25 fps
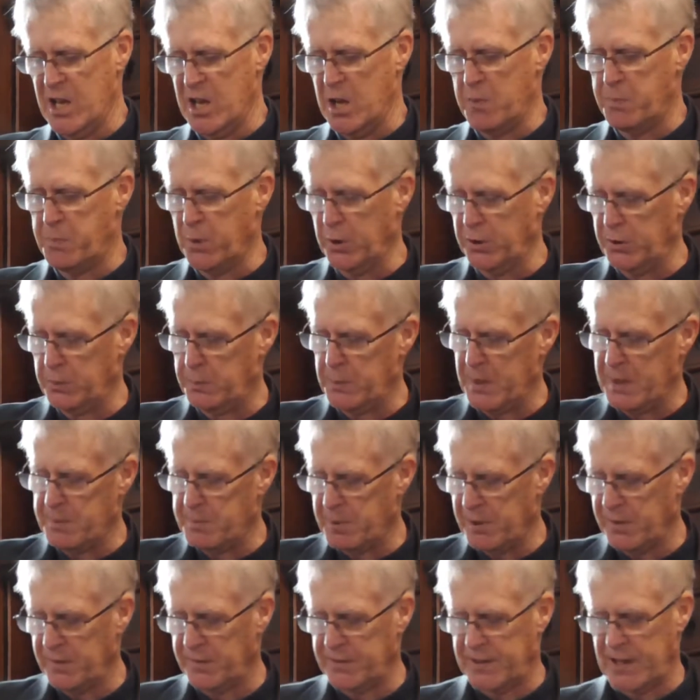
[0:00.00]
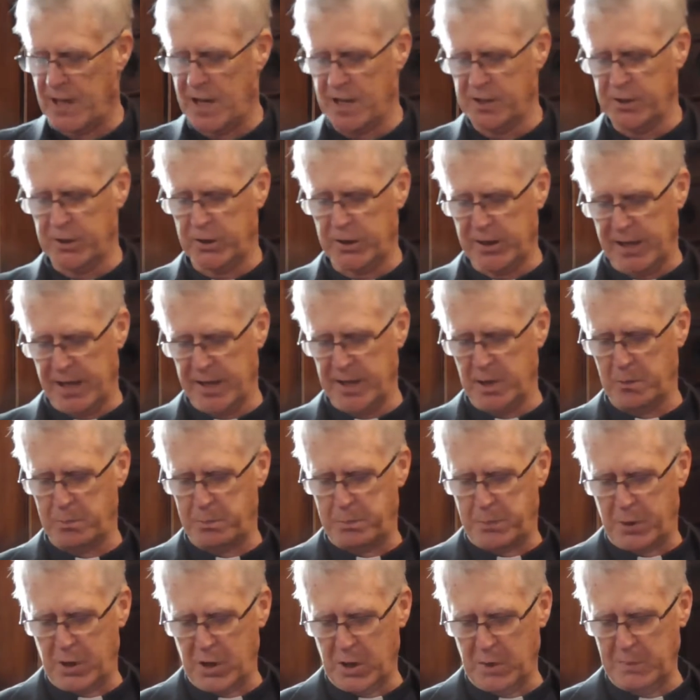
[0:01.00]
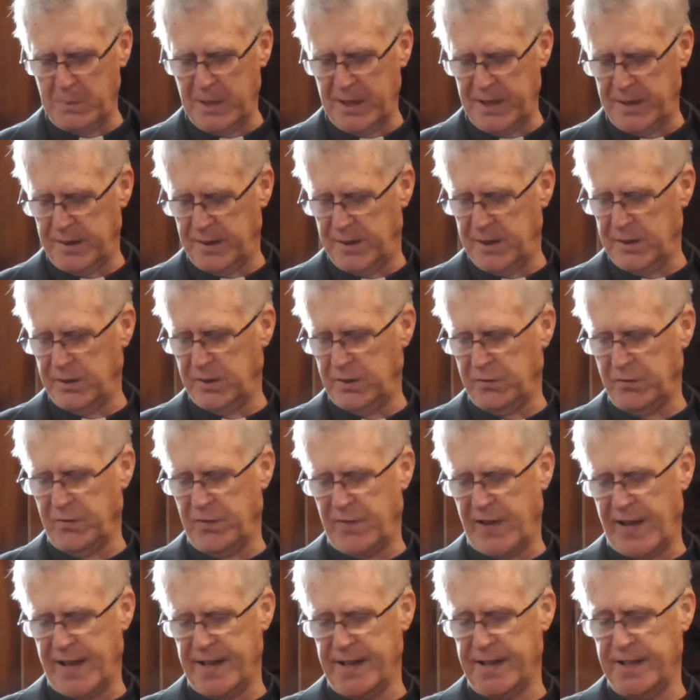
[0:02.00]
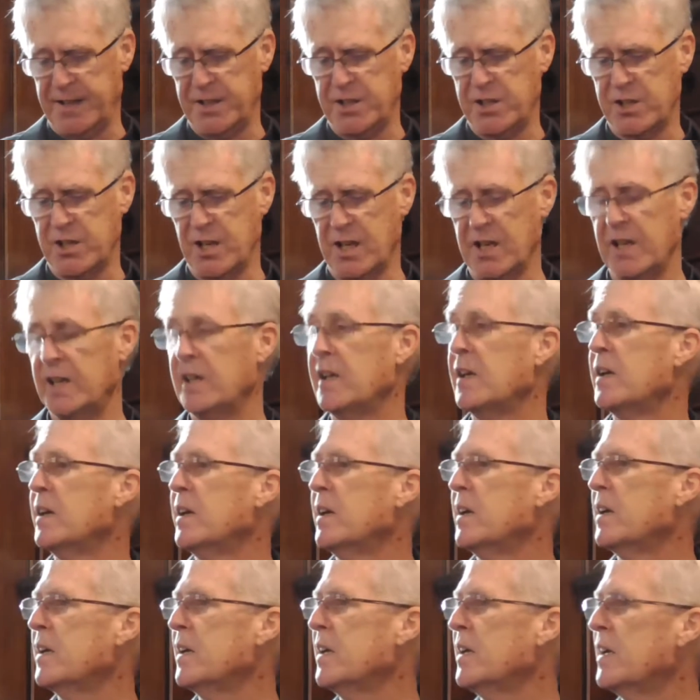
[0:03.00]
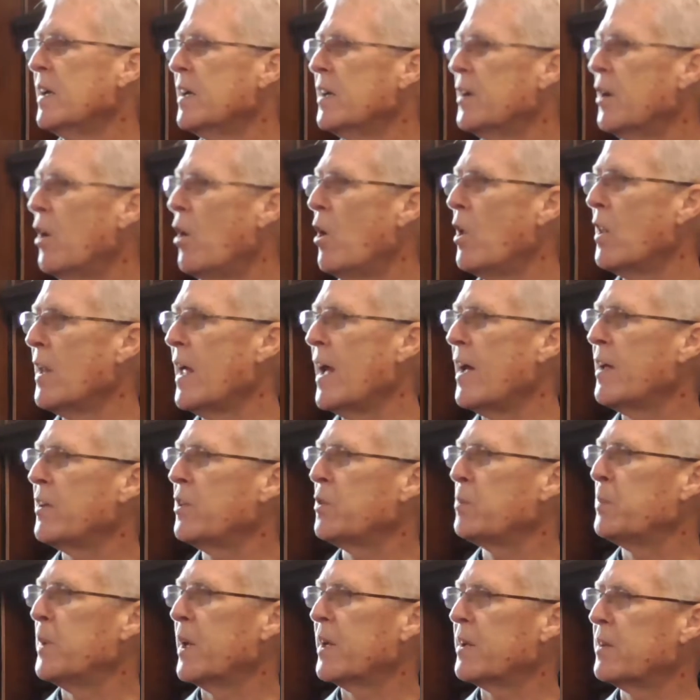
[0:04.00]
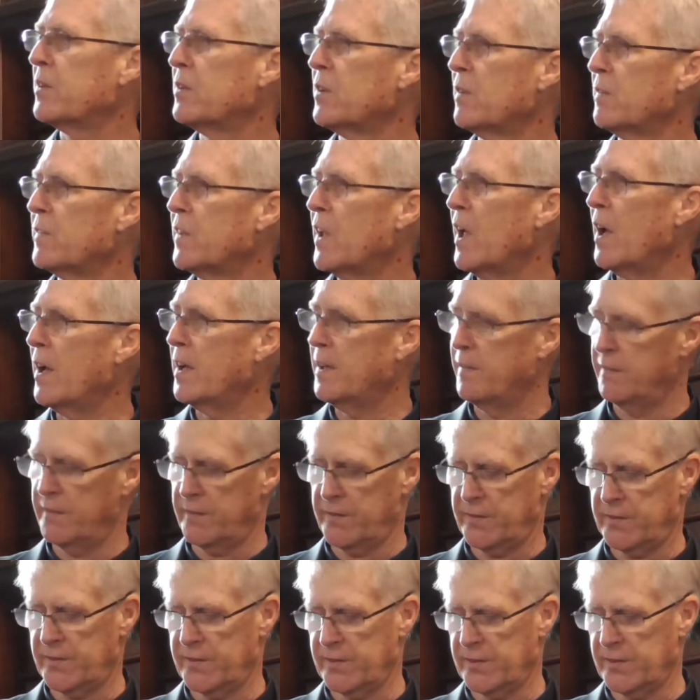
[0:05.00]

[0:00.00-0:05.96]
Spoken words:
It puts people of color at a permanent disadvantage in all aspects of life.